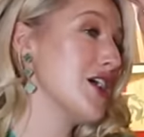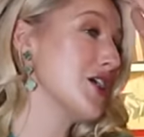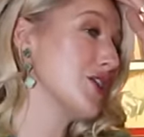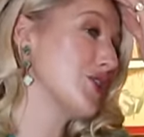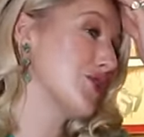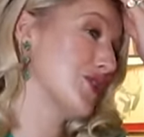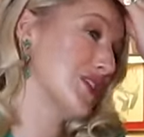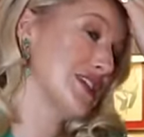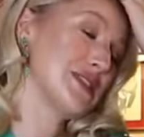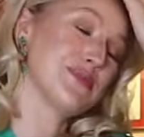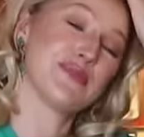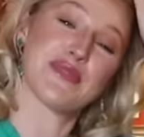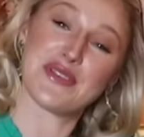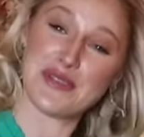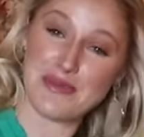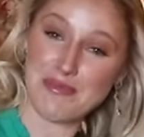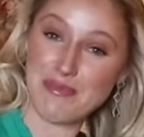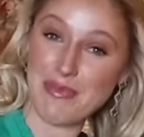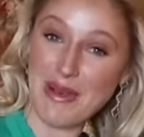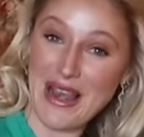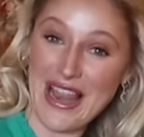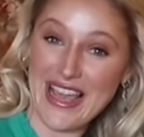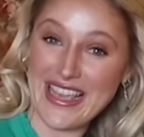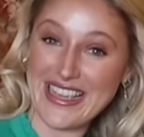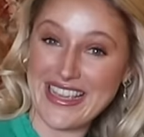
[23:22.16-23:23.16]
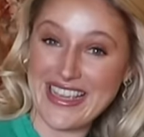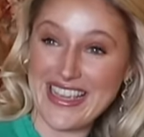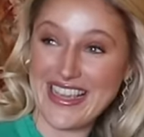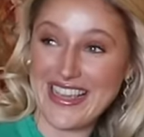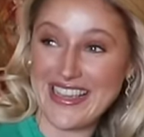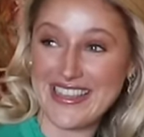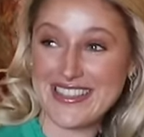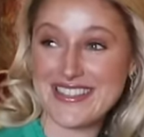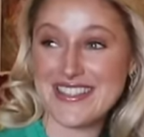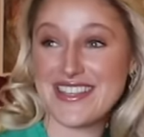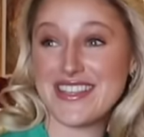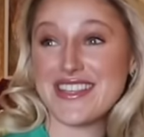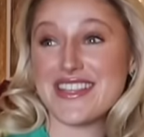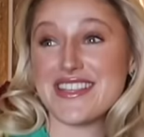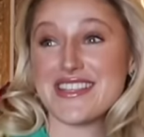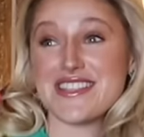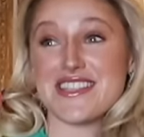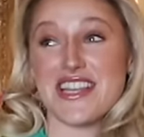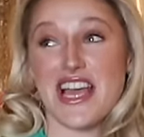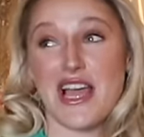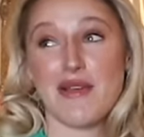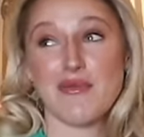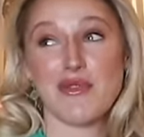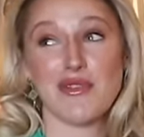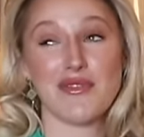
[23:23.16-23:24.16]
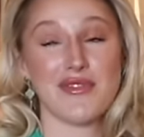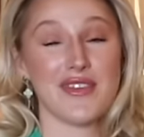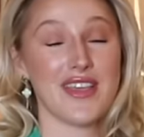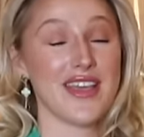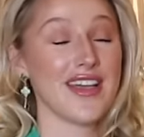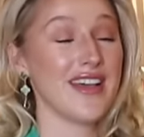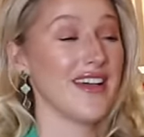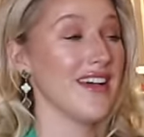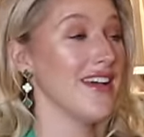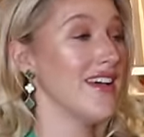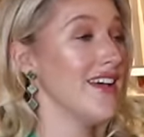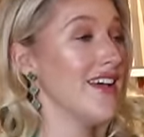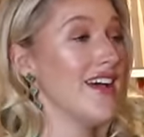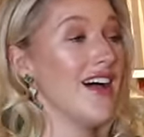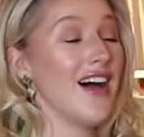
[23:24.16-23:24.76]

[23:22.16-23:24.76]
Christmas blankets at this time of year.